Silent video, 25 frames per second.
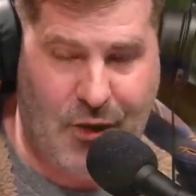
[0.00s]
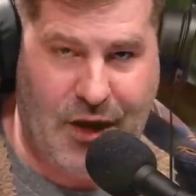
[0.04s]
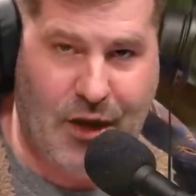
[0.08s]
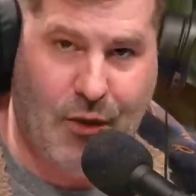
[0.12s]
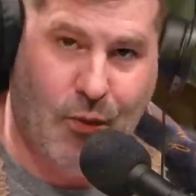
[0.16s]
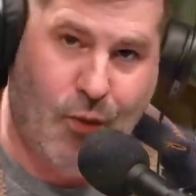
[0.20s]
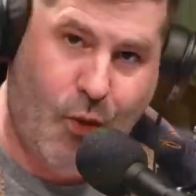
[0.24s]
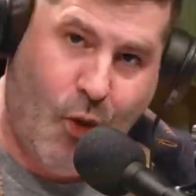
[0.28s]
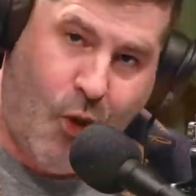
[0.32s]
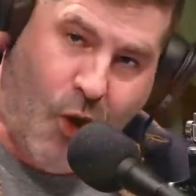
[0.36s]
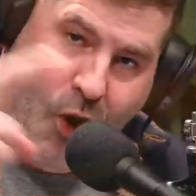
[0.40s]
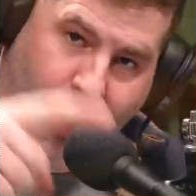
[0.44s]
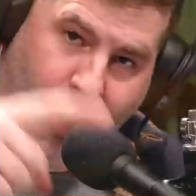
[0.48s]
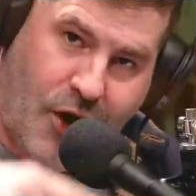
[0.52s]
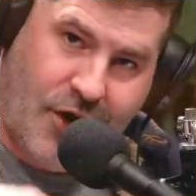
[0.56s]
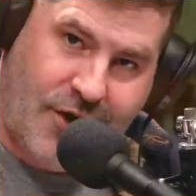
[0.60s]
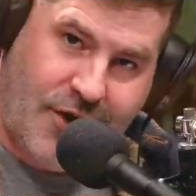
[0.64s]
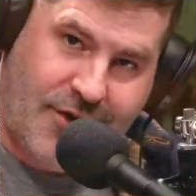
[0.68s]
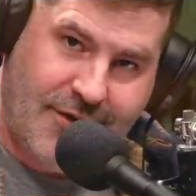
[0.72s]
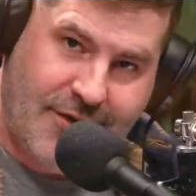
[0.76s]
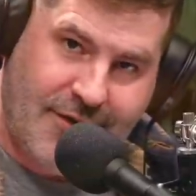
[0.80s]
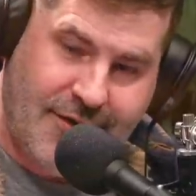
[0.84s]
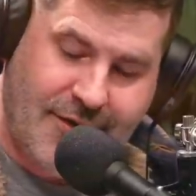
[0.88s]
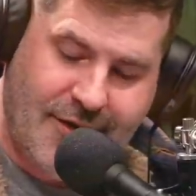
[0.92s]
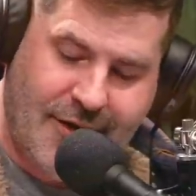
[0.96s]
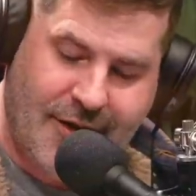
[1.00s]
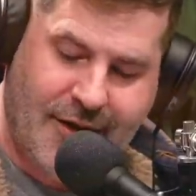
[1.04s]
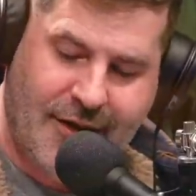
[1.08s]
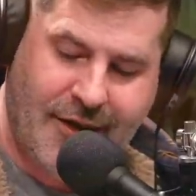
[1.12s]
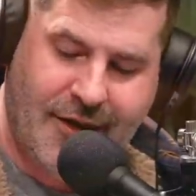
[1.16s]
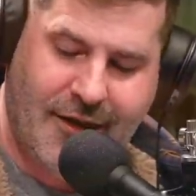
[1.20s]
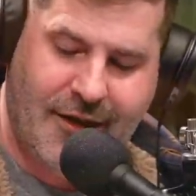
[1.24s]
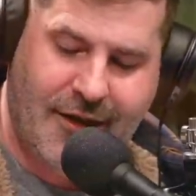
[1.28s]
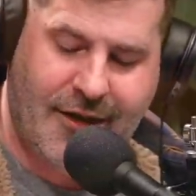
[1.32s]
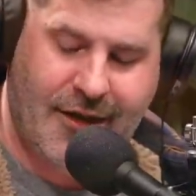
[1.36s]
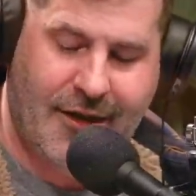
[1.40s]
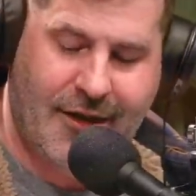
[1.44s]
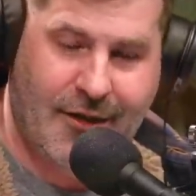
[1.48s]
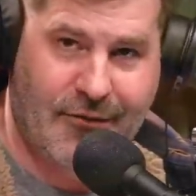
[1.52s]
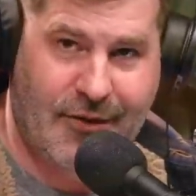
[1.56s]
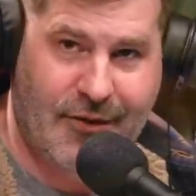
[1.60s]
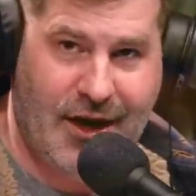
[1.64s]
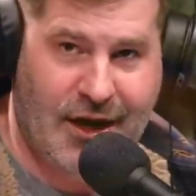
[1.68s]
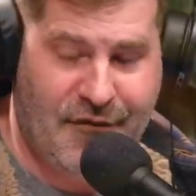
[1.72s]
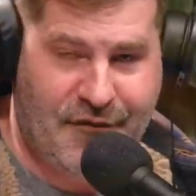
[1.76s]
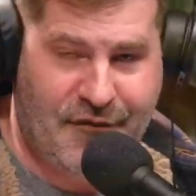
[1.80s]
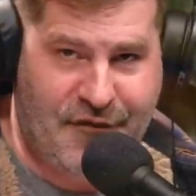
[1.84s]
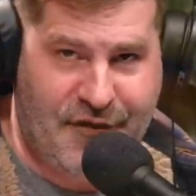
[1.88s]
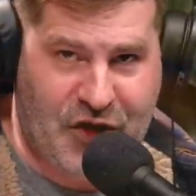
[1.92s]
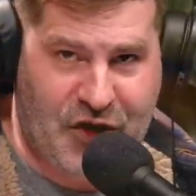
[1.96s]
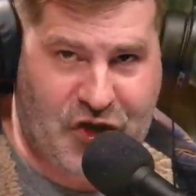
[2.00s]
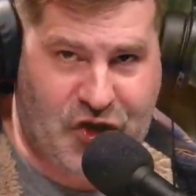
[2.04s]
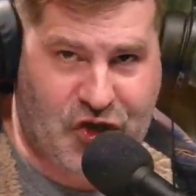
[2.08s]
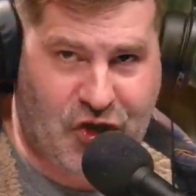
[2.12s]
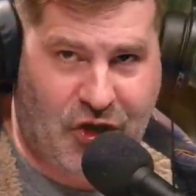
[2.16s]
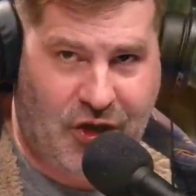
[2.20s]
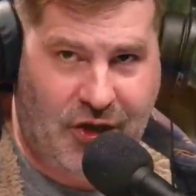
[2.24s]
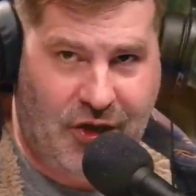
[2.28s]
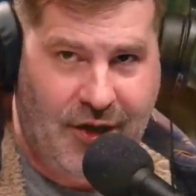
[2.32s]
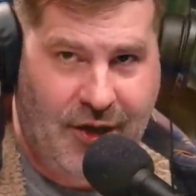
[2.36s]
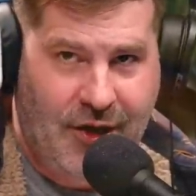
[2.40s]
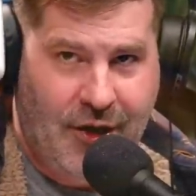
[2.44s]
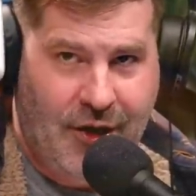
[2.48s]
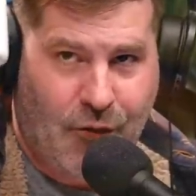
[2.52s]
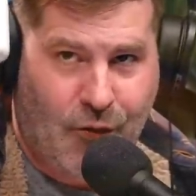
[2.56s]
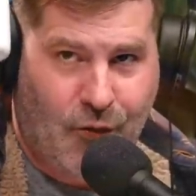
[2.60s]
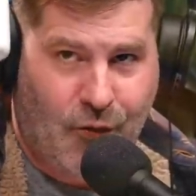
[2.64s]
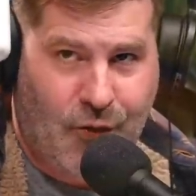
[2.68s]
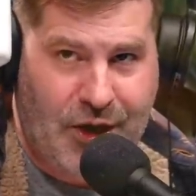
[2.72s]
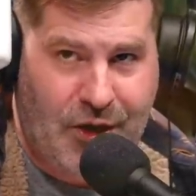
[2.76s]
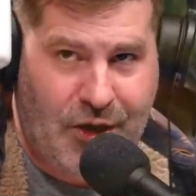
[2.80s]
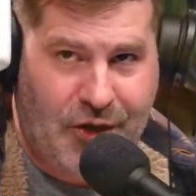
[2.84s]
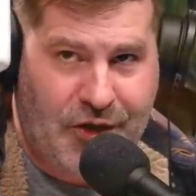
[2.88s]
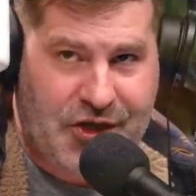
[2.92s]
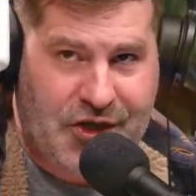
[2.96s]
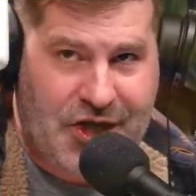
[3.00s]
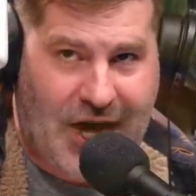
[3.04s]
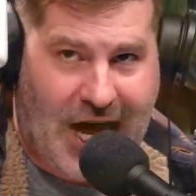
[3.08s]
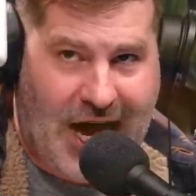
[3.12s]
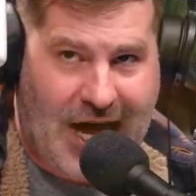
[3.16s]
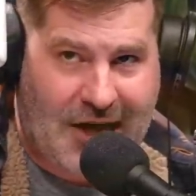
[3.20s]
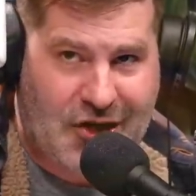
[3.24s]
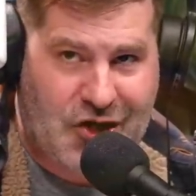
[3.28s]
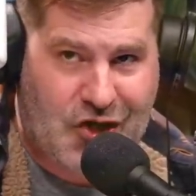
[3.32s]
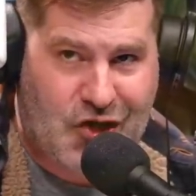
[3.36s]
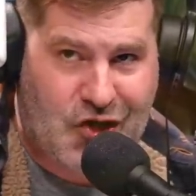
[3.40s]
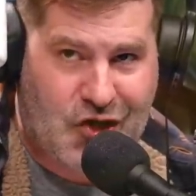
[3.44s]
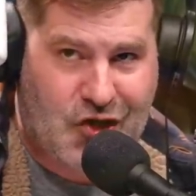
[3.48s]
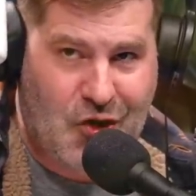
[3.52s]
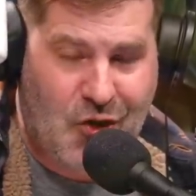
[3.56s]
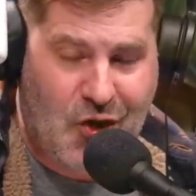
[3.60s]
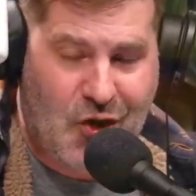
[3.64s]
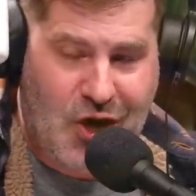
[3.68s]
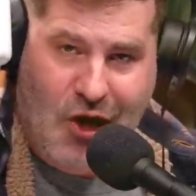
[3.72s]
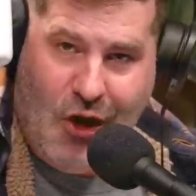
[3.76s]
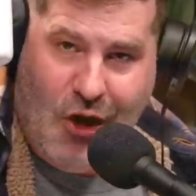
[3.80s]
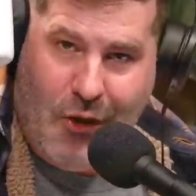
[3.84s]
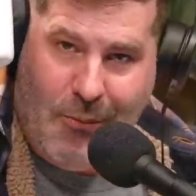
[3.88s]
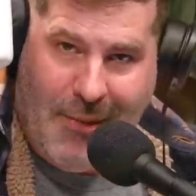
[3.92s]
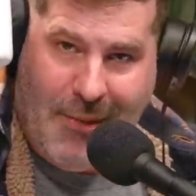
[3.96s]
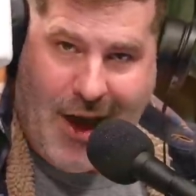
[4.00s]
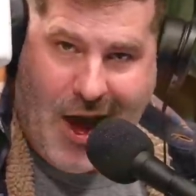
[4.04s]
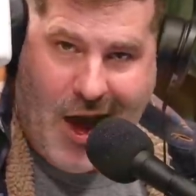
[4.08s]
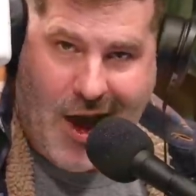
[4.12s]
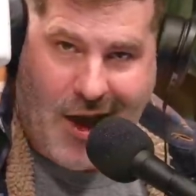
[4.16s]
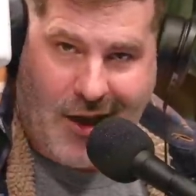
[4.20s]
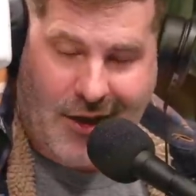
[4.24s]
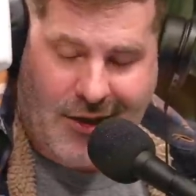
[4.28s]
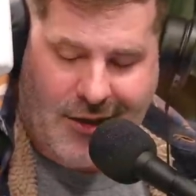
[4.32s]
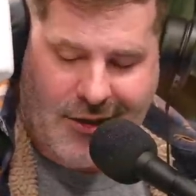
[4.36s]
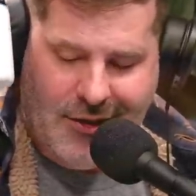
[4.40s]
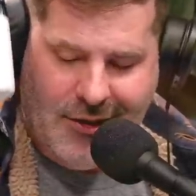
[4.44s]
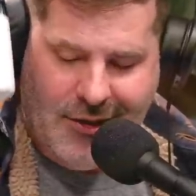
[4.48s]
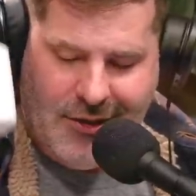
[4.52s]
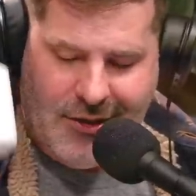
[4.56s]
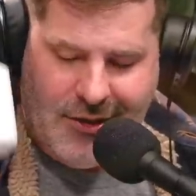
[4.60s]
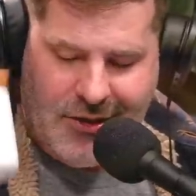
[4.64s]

we award an official Real Talk Studio mug